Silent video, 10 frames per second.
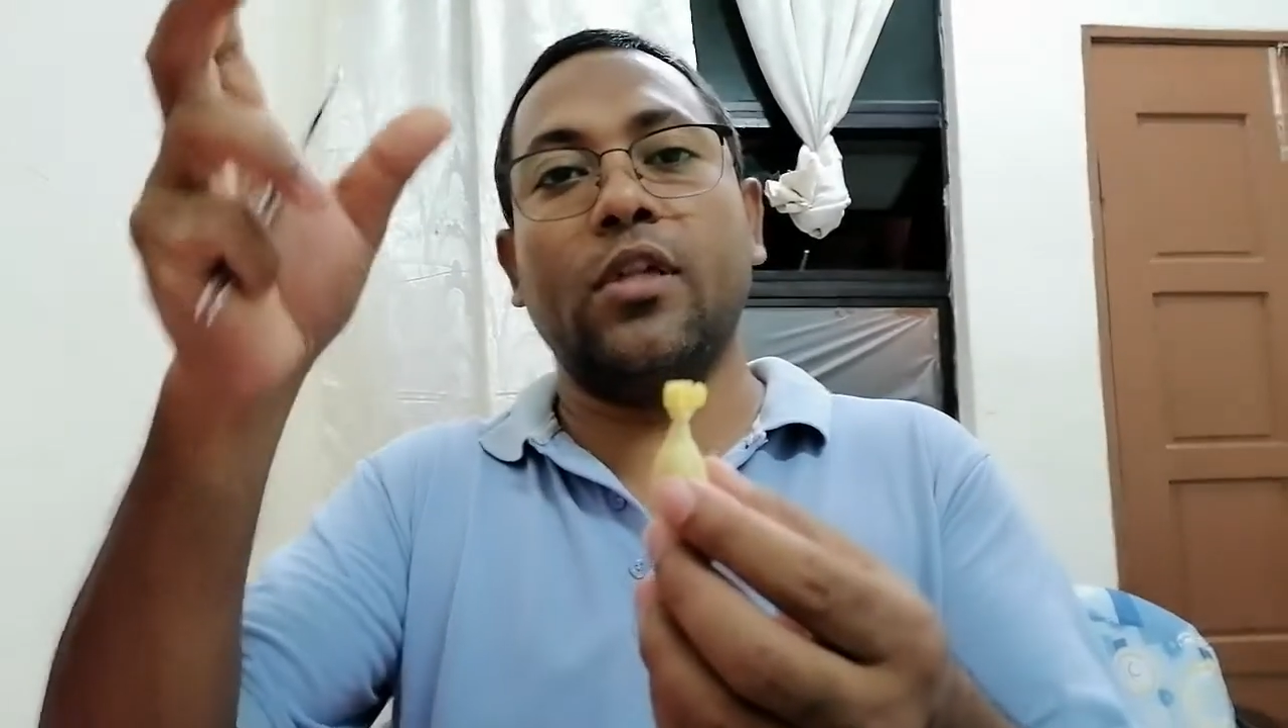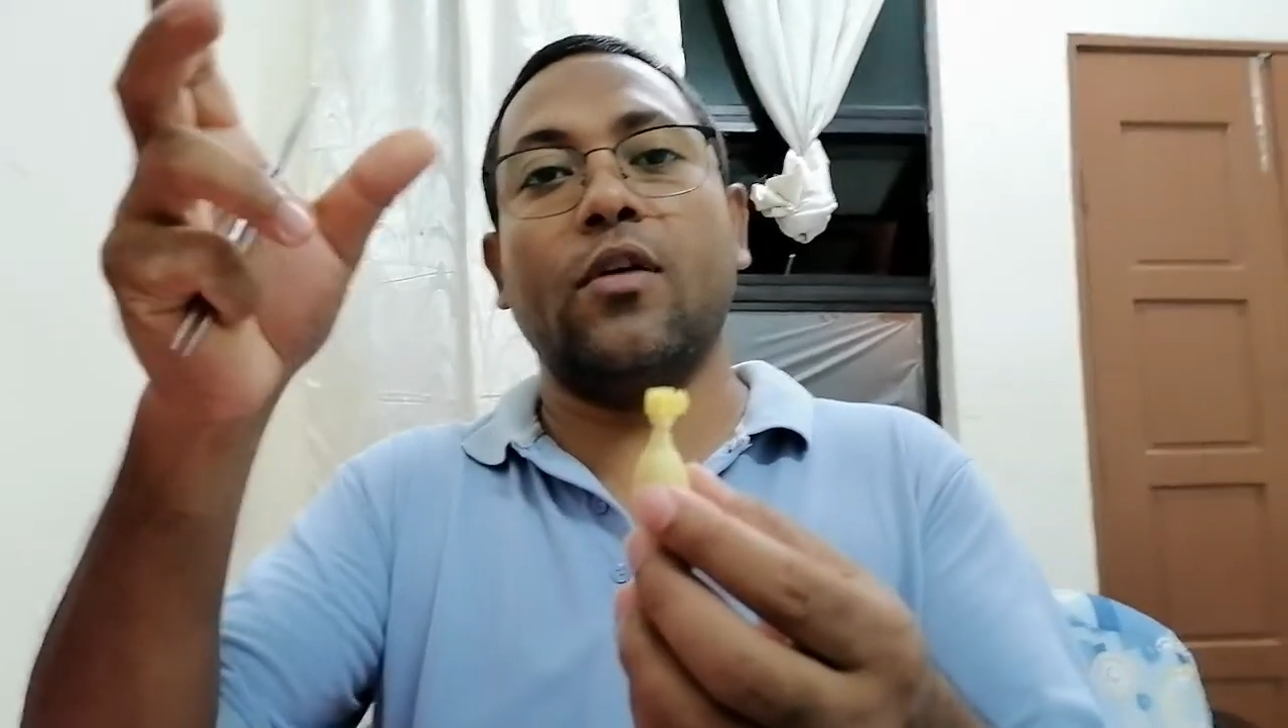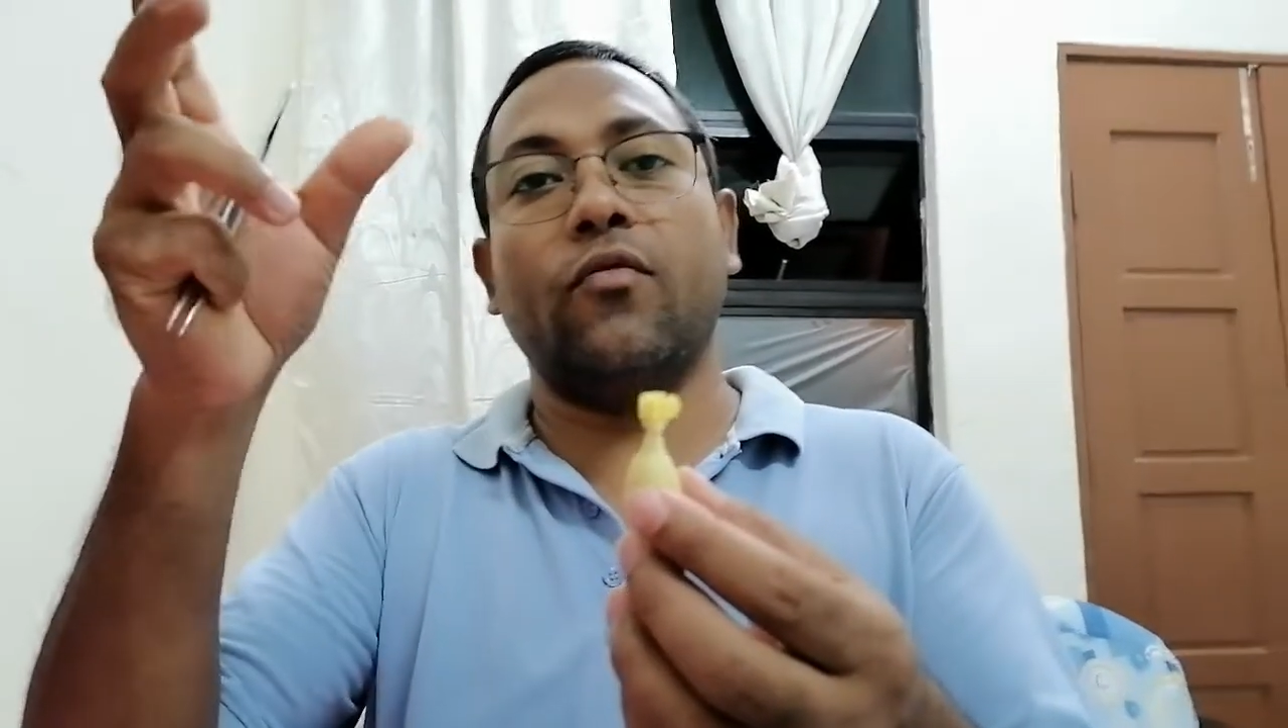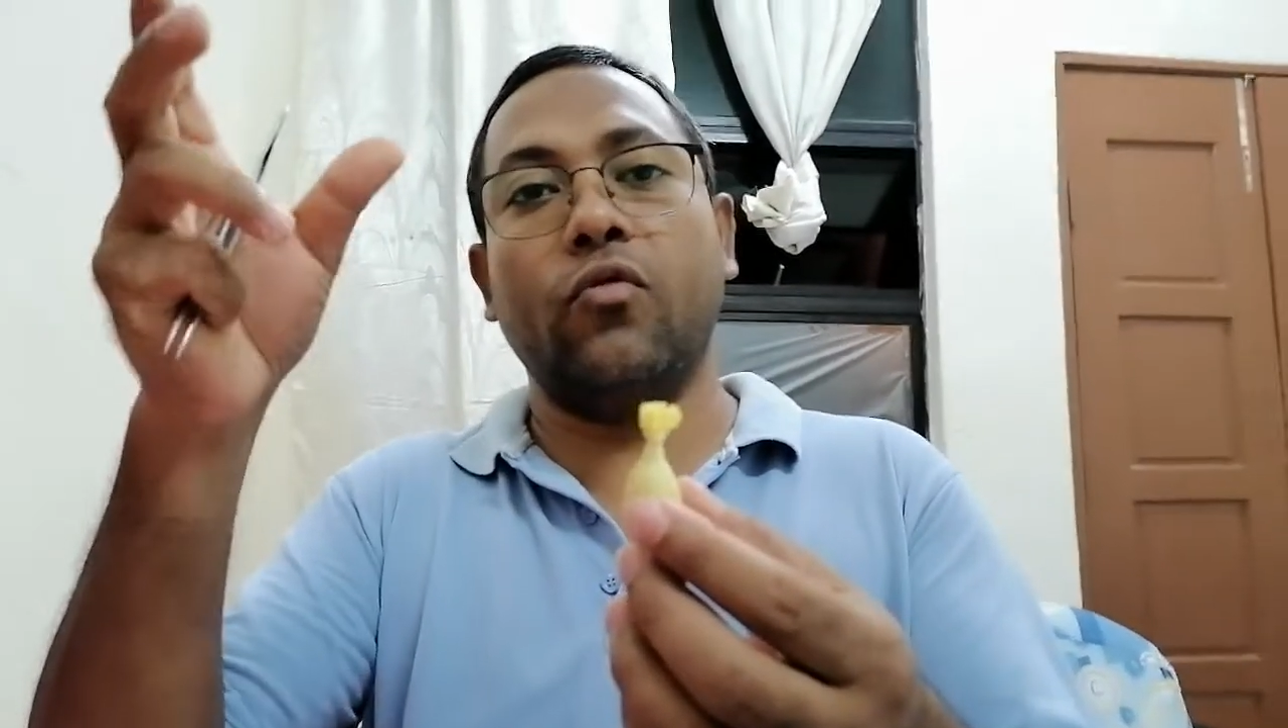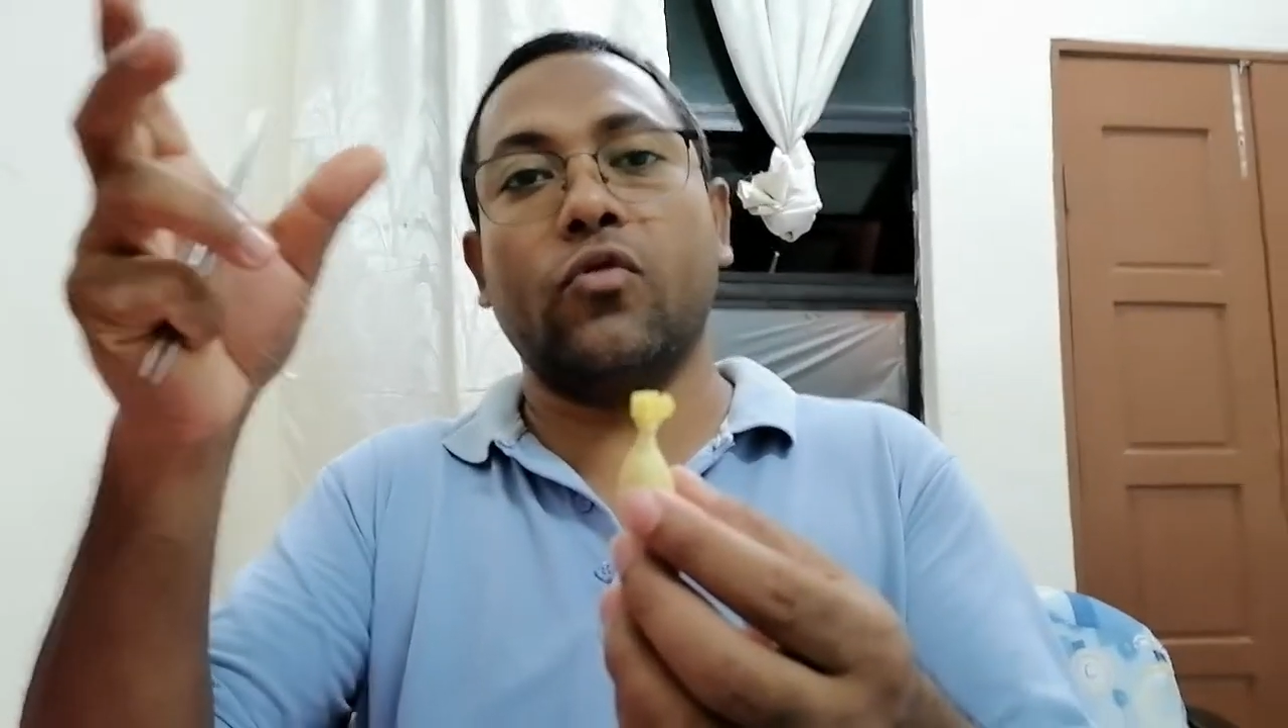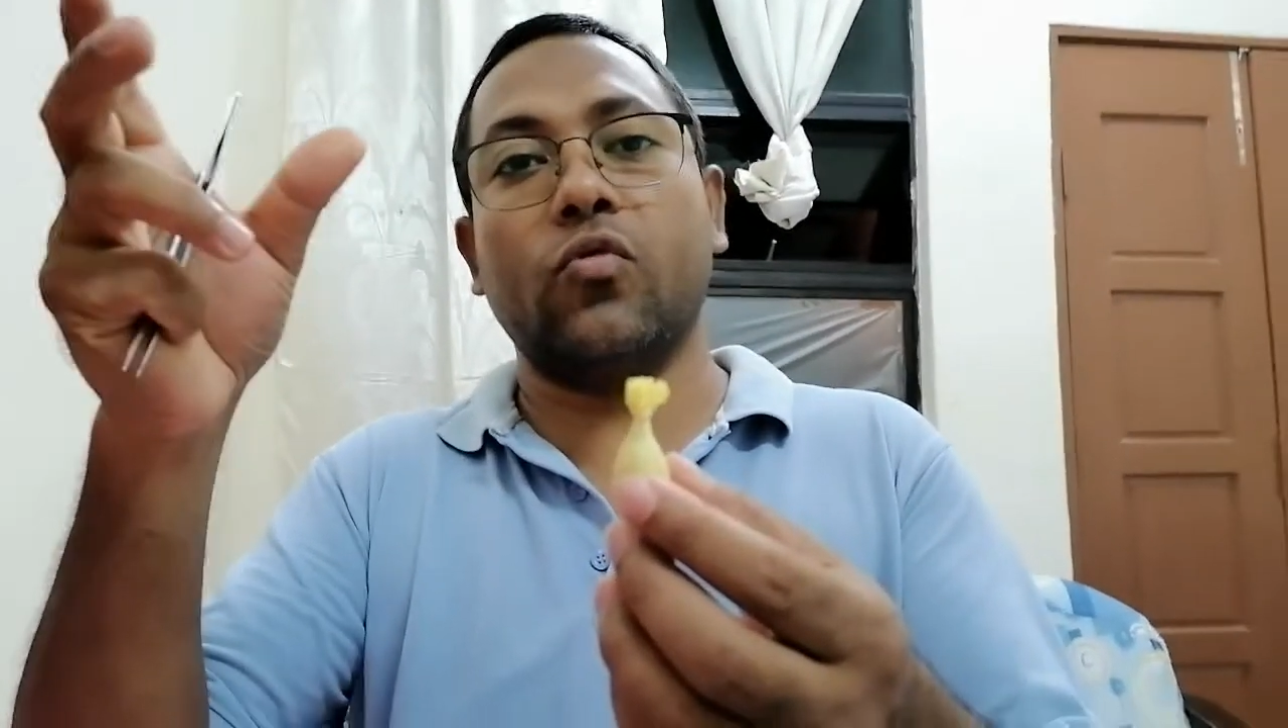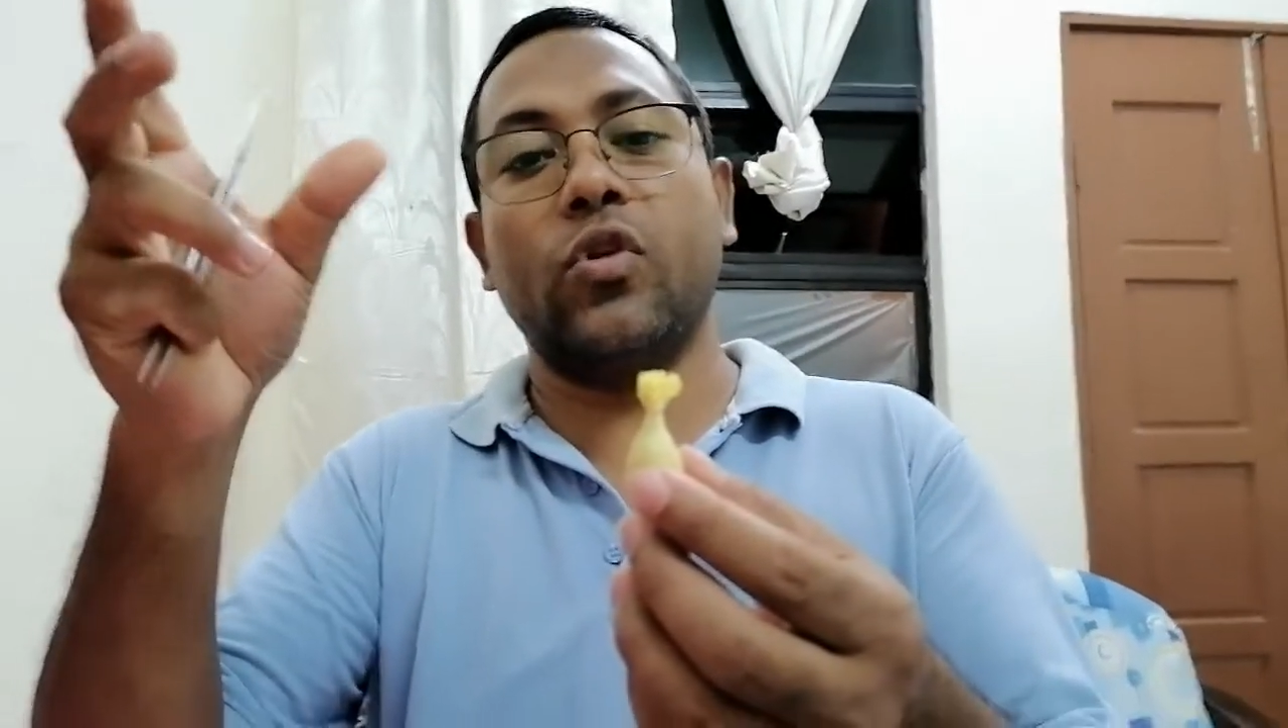the fruits,